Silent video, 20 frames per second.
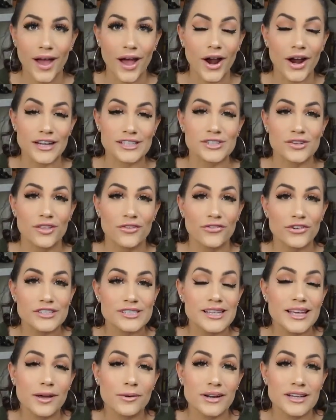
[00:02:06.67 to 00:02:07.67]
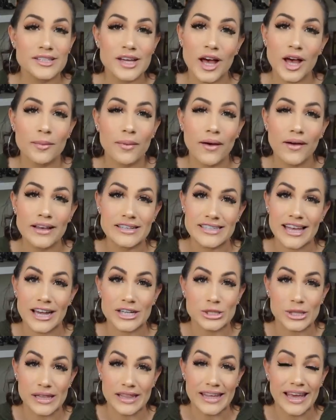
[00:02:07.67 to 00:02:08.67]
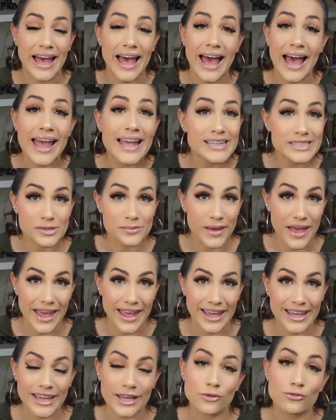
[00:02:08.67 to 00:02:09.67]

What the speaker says: All right, so the first thing I want to talk about is actually the highest paying.